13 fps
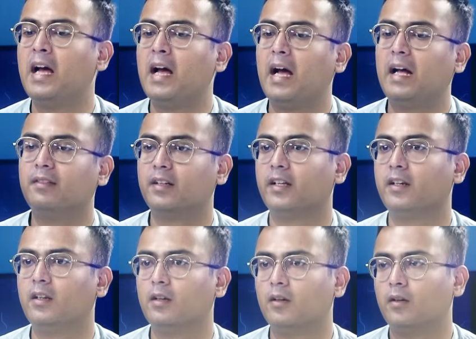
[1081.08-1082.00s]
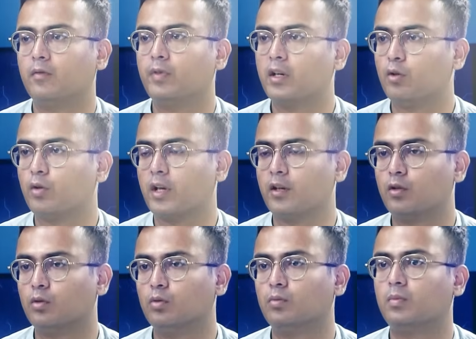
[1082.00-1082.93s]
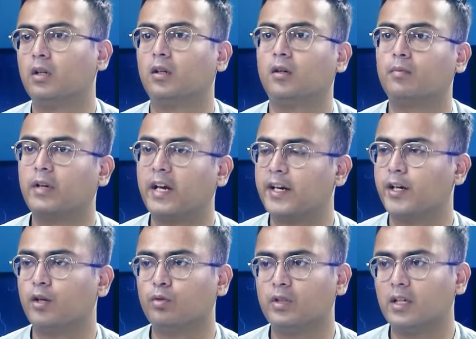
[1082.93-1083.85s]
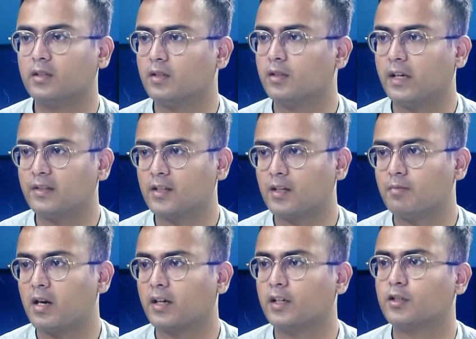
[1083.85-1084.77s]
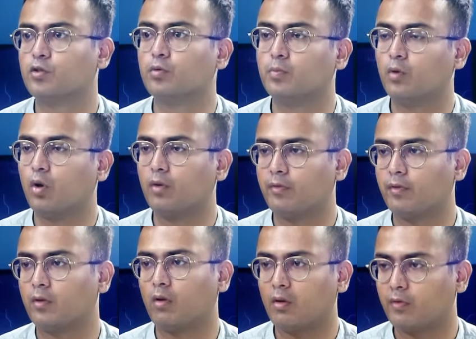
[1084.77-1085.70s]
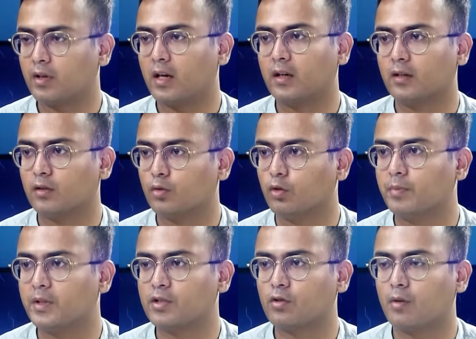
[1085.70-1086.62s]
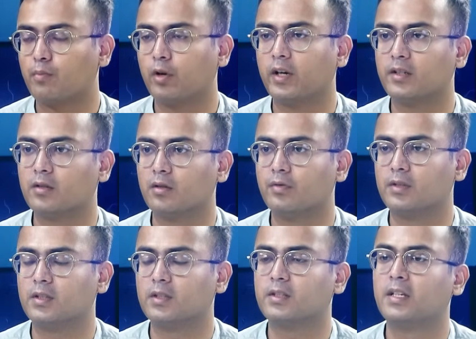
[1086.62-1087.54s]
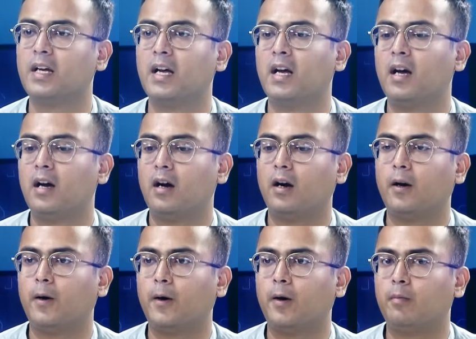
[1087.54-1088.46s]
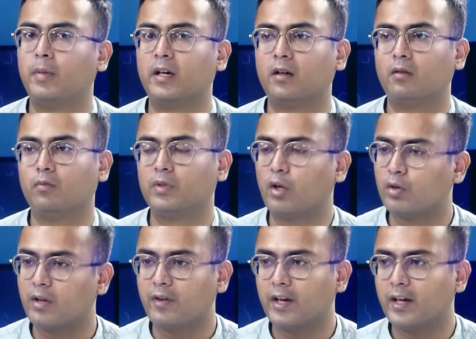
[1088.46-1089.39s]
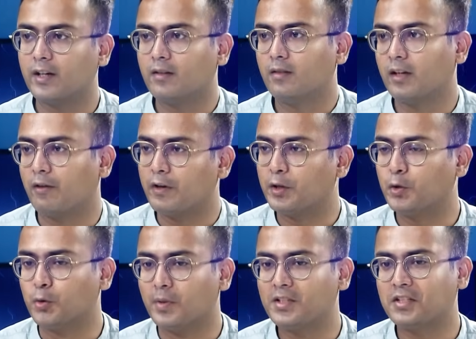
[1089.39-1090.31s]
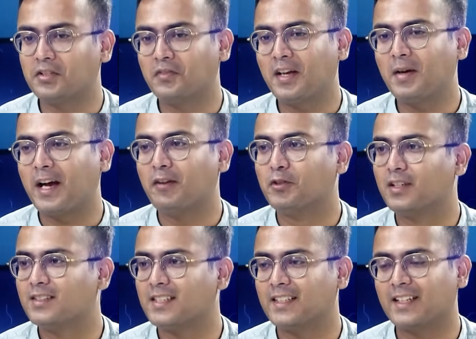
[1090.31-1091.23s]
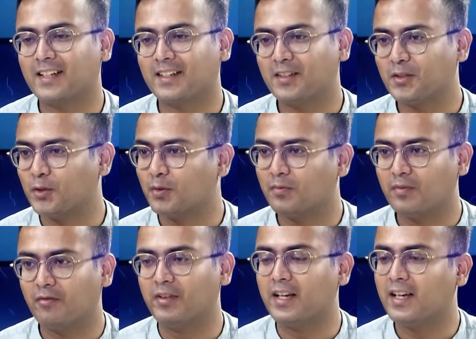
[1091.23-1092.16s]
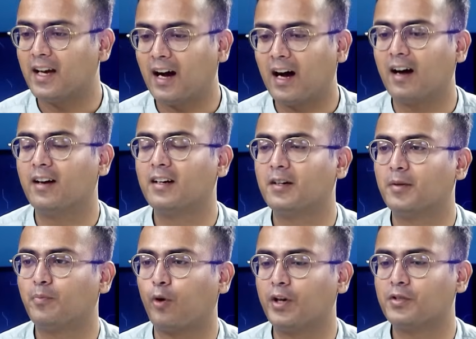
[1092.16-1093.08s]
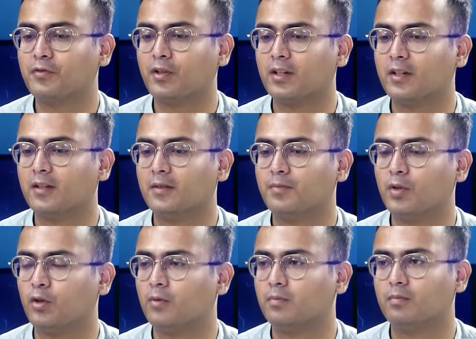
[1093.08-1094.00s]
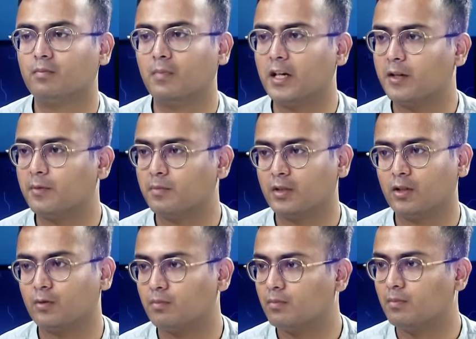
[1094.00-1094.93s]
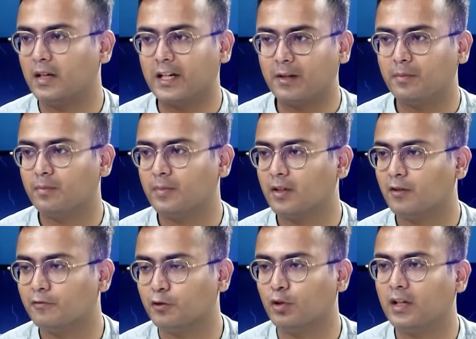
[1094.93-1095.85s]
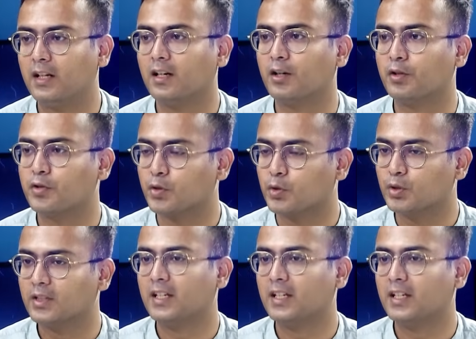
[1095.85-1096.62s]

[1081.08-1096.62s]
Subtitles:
And then we are looking to get into the other Asian markets to offer our drone-based crop running. But without giving too much away, I would say that we are poised for a multi-fold growth,